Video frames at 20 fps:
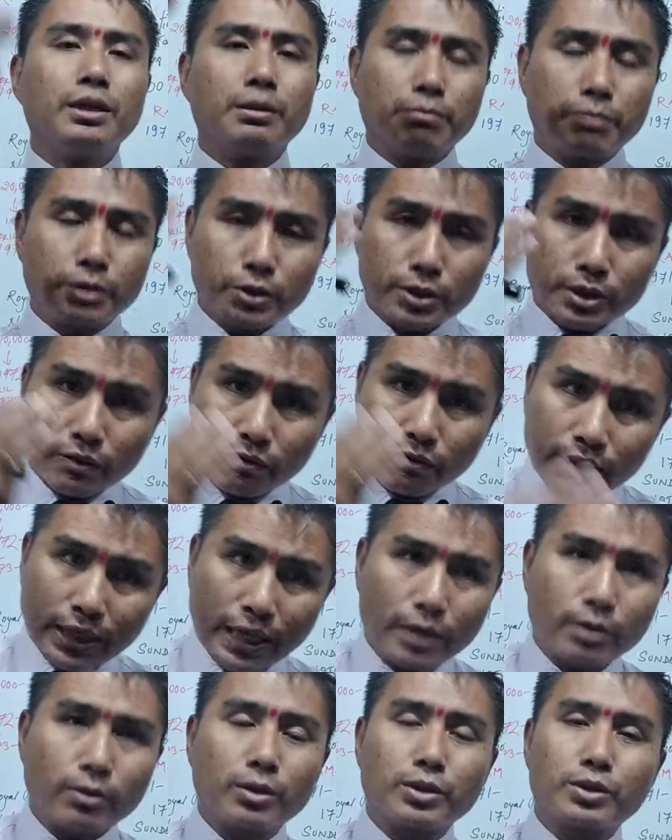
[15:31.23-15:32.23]
Because of
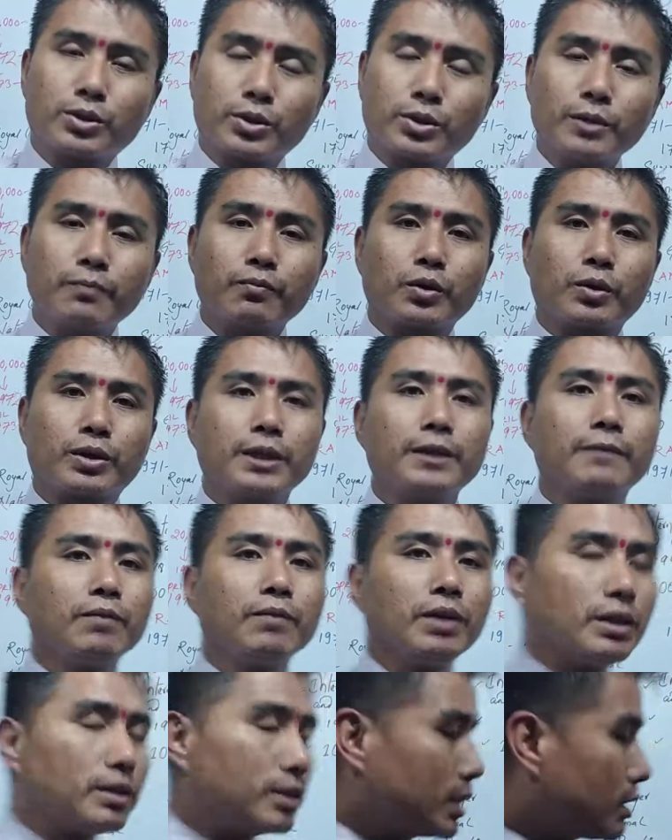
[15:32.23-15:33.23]
that also, okay,
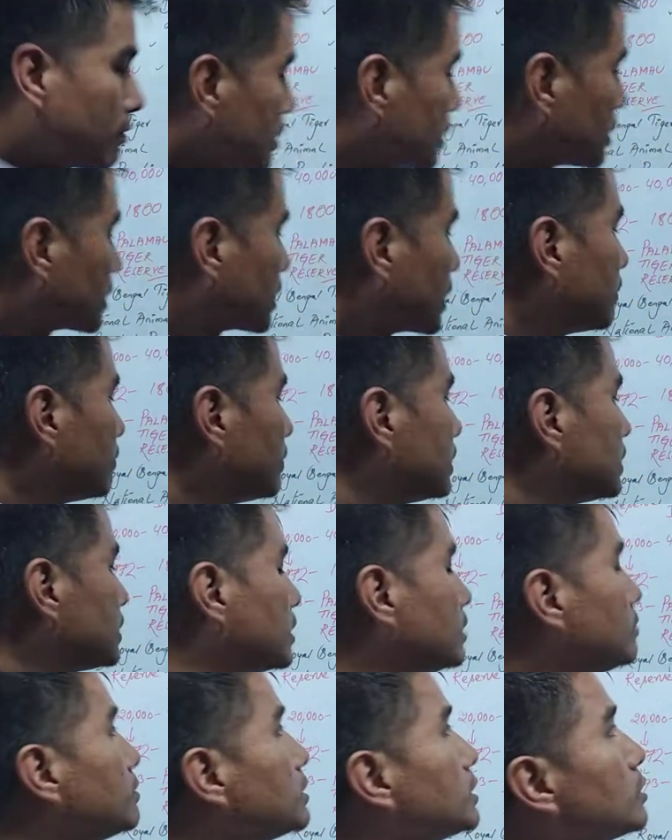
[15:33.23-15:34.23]
there was the
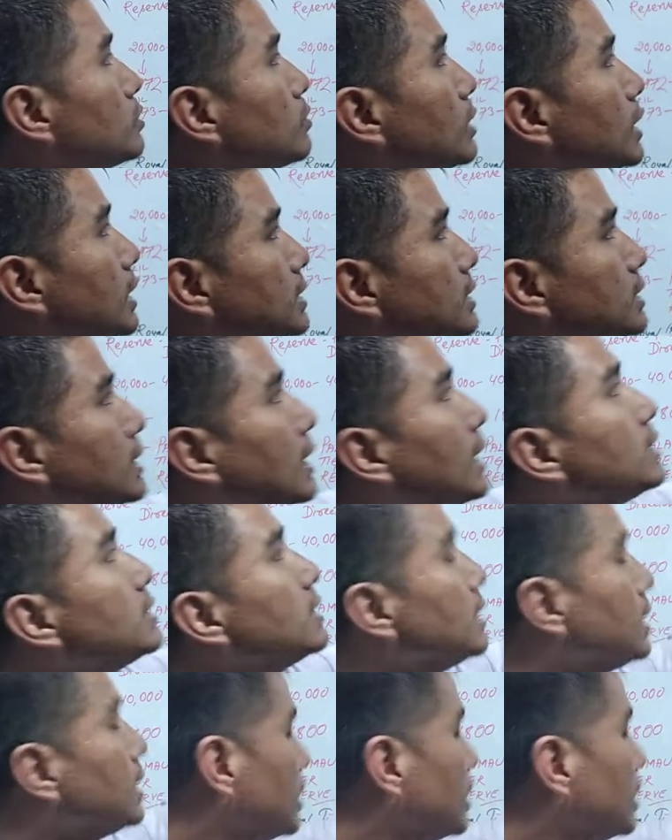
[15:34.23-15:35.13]
convention which is known as CITES,